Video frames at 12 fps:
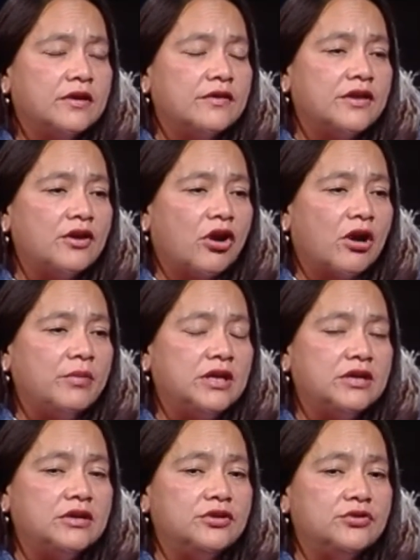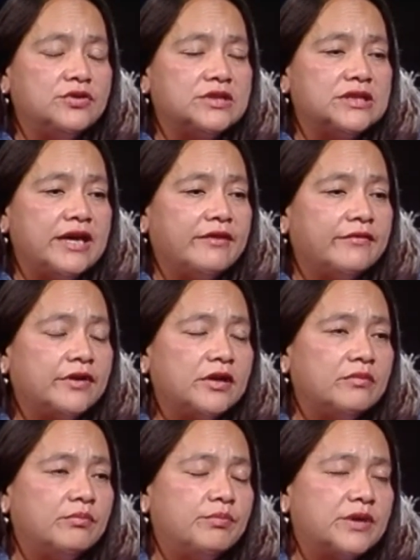the Army used every
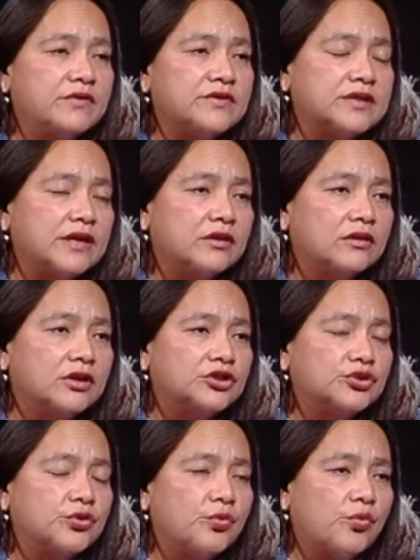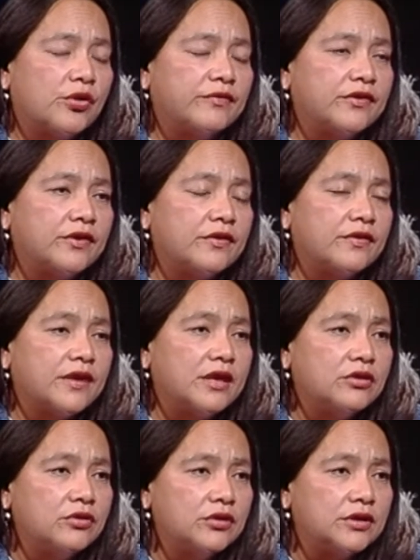bit of psychological warfare that they
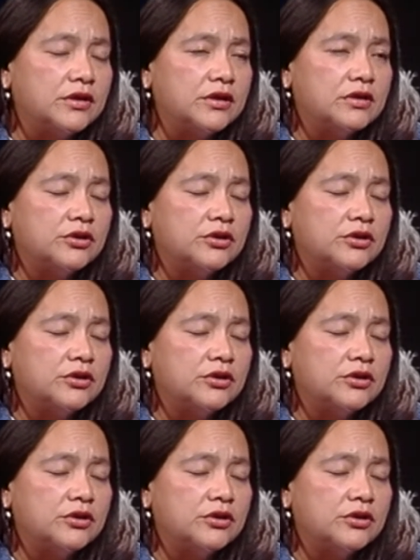could